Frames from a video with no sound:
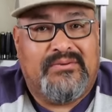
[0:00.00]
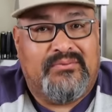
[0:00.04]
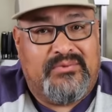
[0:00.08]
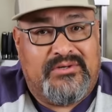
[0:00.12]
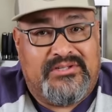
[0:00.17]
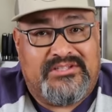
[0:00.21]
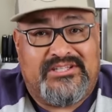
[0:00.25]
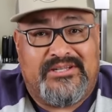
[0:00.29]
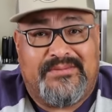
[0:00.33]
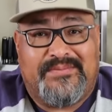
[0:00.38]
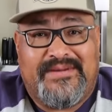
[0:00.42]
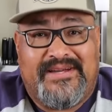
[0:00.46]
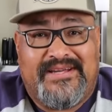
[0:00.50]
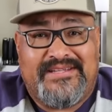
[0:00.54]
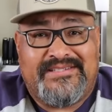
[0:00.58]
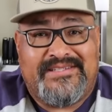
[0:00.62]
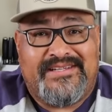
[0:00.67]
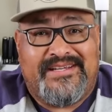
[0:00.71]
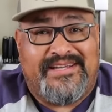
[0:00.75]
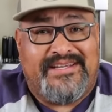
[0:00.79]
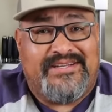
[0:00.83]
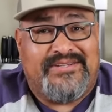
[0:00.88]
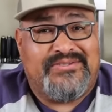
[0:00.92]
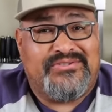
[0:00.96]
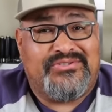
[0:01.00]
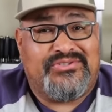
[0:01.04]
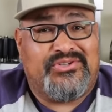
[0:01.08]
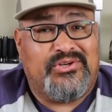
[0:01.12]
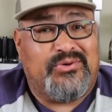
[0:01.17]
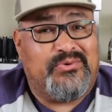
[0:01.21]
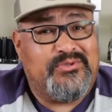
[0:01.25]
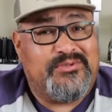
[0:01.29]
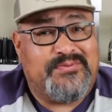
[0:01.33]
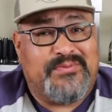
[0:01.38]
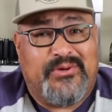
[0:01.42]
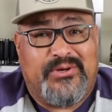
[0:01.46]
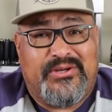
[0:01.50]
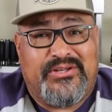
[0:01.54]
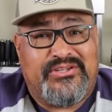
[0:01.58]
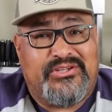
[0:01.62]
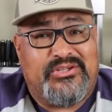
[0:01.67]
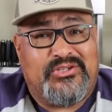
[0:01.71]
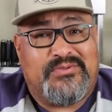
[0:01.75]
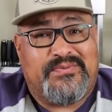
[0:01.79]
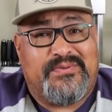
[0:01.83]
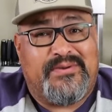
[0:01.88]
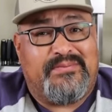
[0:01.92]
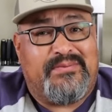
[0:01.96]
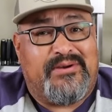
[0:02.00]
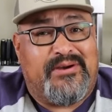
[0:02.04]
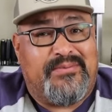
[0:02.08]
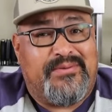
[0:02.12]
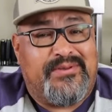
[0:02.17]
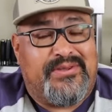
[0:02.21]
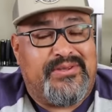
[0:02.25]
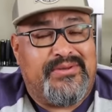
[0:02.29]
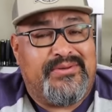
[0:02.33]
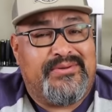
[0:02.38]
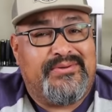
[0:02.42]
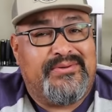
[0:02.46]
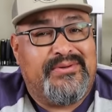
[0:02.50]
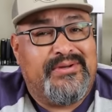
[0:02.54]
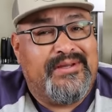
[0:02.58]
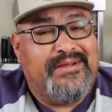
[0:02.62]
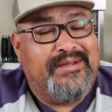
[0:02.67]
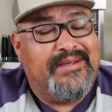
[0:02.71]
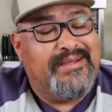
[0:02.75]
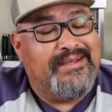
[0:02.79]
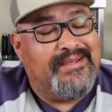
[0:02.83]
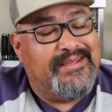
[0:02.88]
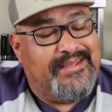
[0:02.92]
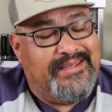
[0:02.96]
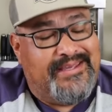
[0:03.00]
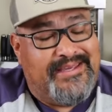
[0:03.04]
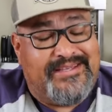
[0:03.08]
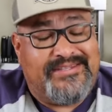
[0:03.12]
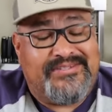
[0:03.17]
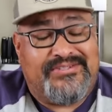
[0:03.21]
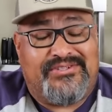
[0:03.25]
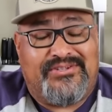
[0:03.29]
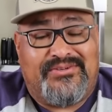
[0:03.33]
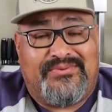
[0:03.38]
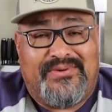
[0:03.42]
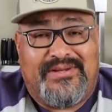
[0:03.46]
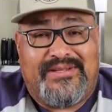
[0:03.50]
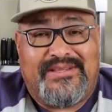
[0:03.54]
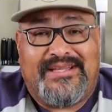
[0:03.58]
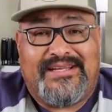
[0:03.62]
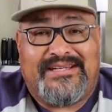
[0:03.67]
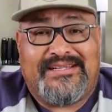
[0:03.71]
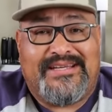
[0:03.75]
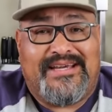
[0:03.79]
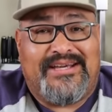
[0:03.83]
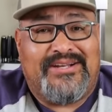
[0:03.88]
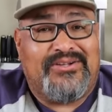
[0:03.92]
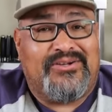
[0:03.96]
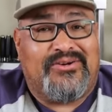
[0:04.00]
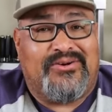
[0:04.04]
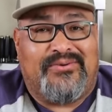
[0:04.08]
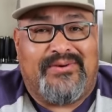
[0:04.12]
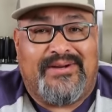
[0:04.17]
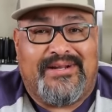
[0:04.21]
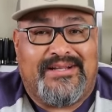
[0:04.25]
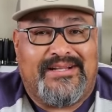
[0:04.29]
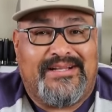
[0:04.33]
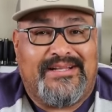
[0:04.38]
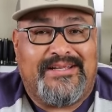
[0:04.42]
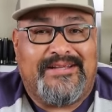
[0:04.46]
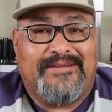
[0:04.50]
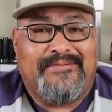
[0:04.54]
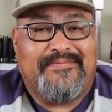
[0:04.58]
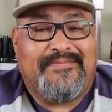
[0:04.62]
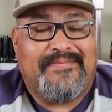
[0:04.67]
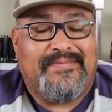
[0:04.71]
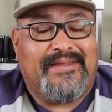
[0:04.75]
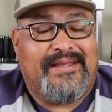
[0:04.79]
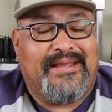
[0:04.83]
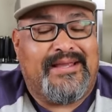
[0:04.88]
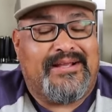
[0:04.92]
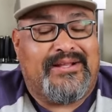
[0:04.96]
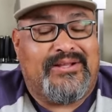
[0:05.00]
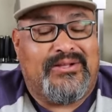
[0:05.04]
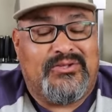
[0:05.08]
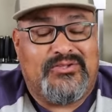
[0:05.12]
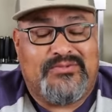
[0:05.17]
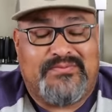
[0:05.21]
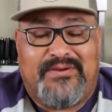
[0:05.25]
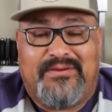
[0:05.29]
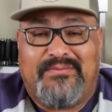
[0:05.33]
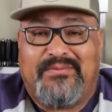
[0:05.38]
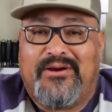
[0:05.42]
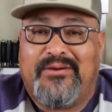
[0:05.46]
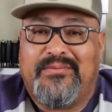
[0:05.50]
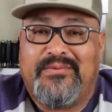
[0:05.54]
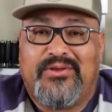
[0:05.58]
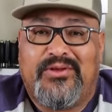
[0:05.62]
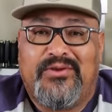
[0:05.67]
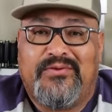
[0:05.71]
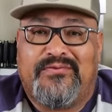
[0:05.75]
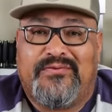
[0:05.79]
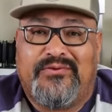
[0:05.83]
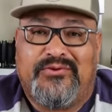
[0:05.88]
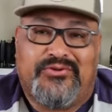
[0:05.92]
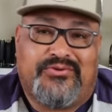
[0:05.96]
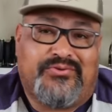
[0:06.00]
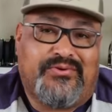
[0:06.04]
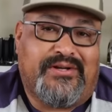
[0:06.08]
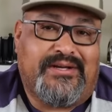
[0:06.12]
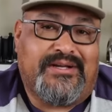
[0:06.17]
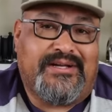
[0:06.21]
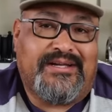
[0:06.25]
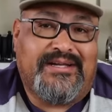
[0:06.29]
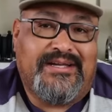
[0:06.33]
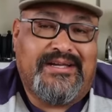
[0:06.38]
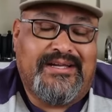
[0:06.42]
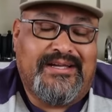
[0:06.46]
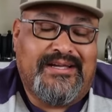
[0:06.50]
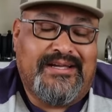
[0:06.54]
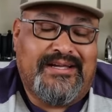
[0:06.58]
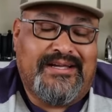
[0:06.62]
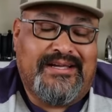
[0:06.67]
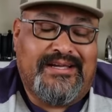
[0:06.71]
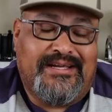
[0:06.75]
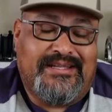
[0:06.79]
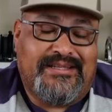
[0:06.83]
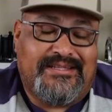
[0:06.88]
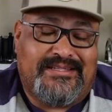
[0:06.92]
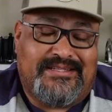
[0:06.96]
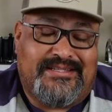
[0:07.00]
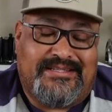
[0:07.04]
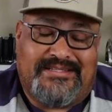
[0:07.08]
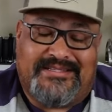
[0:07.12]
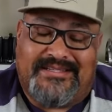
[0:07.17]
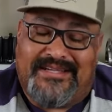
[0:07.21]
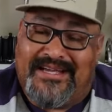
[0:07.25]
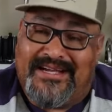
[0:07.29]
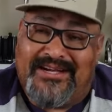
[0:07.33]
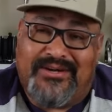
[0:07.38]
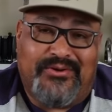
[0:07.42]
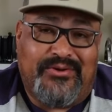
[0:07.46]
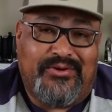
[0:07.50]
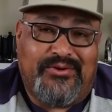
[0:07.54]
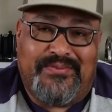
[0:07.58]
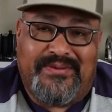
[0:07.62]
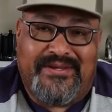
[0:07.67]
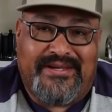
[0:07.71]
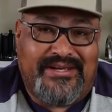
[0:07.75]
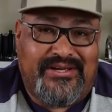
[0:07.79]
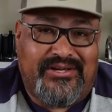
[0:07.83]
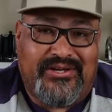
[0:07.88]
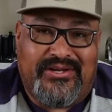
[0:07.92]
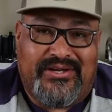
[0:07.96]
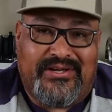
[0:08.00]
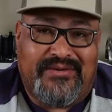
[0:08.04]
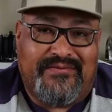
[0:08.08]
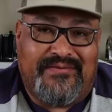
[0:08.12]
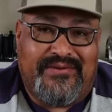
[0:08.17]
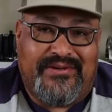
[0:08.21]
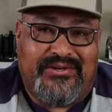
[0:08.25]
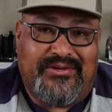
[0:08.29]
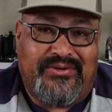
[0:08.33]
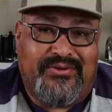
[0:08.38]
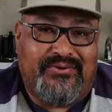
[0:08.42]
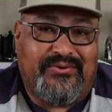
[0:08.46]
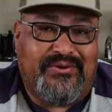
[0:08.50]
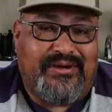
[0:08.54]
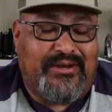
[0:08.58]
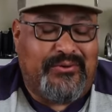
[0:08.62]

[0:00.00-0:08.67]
What's up, guys and gals? Joe with Smokin' Joe's Pit Barbecue. Yes, you read that title correctly. I closed my barbecue food truck. This is not going to be a cooking video.